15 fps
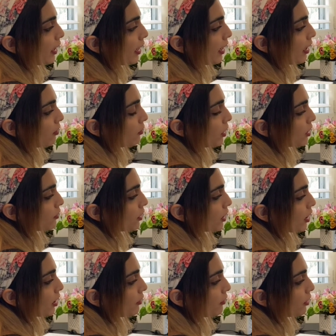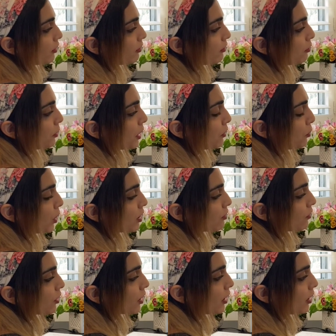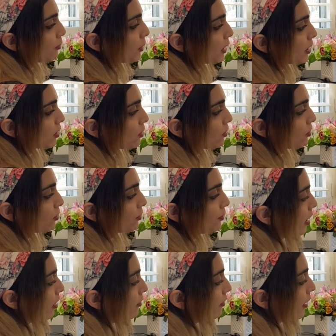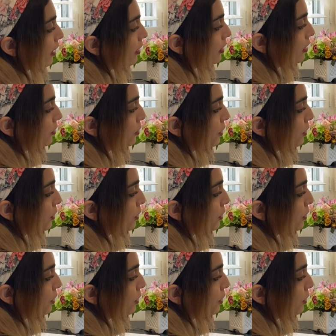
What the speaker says: and once for current minus 2. Finally, we